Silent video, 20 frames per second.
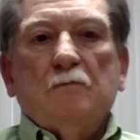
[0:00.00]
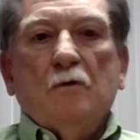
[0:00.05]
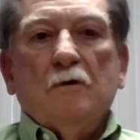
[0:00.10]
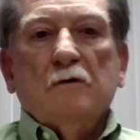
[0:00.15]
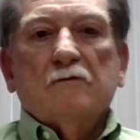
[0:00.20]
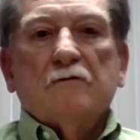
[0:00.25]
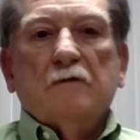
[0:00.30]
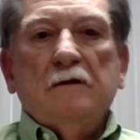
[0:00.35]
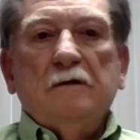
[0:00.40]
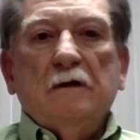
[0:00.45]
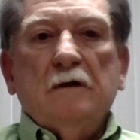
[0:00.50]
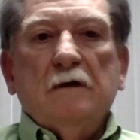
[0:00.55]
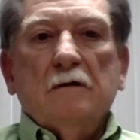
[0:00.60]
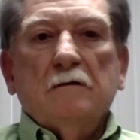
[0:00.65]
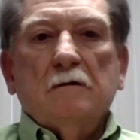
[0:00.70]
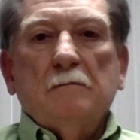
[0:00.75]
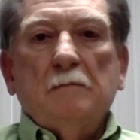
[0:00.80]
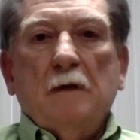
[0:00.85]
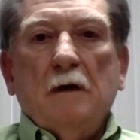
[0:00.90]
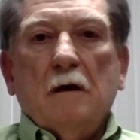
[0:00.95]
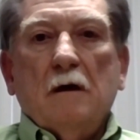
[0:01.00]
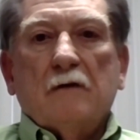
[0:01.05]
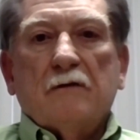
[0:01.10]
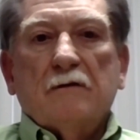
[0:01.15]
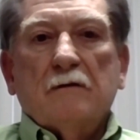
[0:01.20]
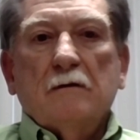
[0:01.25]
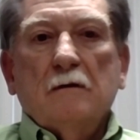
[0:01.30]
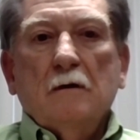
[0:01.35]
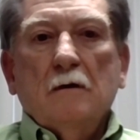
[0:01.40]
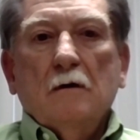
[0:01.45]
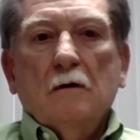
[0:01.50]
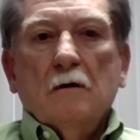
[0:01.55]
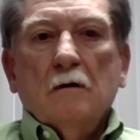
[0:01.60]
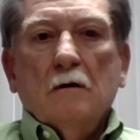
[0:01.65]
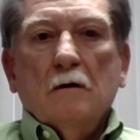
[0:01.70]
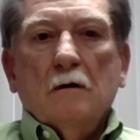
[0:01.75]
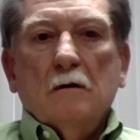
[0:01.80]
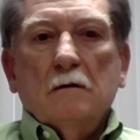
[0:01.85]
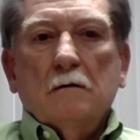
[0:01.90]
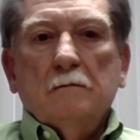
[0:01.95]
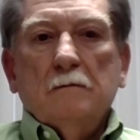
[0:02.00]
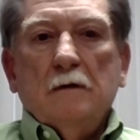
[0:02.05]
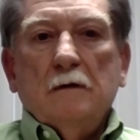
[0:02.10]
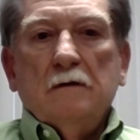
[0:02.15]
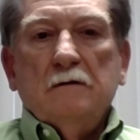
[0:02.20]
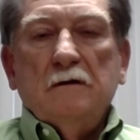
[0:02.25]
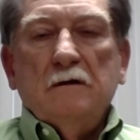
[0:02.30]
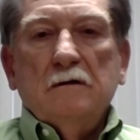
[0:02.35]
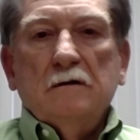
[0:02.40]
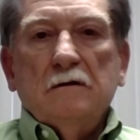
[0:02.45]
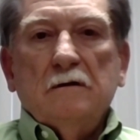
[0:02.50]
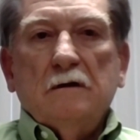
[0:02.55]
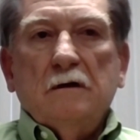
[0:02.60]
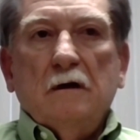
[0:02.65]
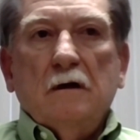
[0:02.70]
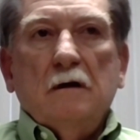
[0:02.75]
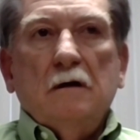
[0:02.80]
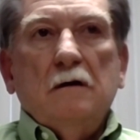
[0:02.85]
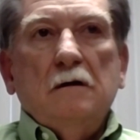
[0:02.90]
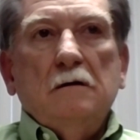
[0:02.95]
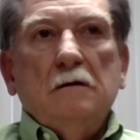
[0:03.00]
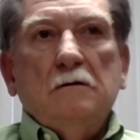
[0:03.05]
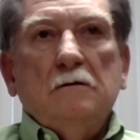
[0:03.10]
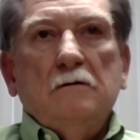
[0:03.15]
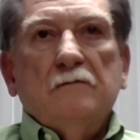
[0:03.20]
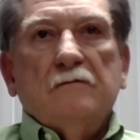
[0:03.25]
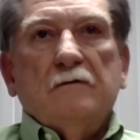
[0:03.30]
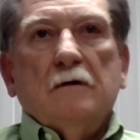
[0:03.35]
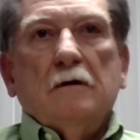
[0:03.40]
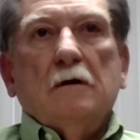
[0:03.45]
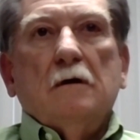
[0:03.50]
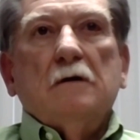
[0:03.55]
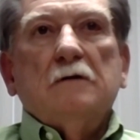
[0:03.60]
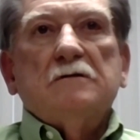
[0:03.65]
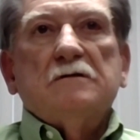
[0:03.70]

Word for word: right down to math. At the end of the day, you've got